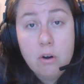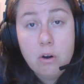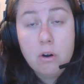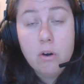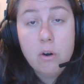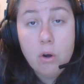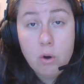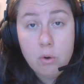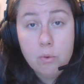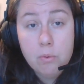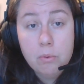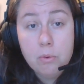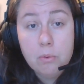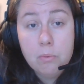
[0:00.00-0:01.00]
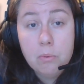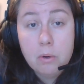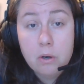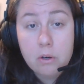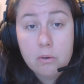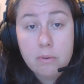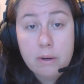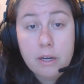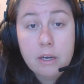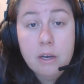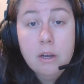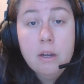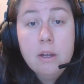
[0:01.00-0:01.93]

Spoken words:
our own work, right?